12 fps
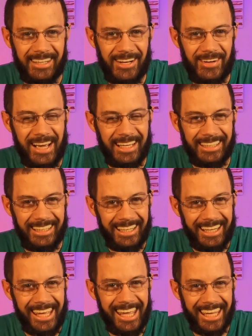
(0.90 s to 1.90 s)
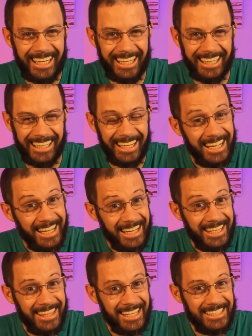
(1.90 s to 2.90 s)
All right,
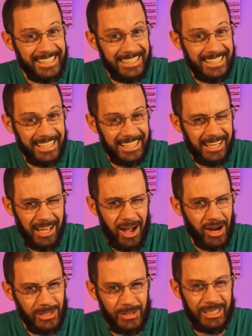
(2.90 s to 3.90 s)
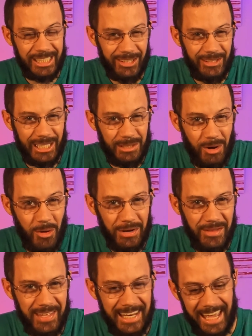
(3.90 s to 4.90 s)
this is the "Are you serious?"
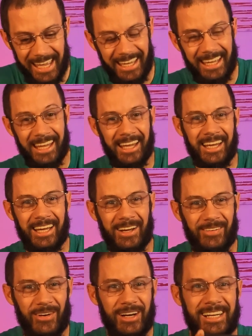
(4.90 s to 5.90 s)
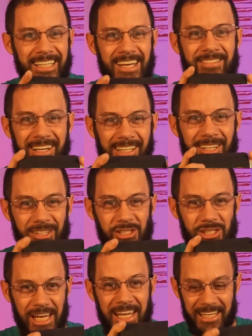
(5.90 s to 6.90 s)
moment of the day. We're gonna give it a little
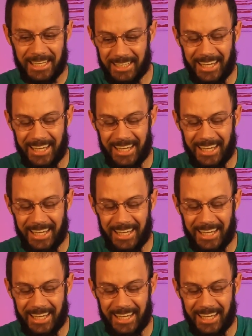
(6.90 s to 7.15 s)
shake.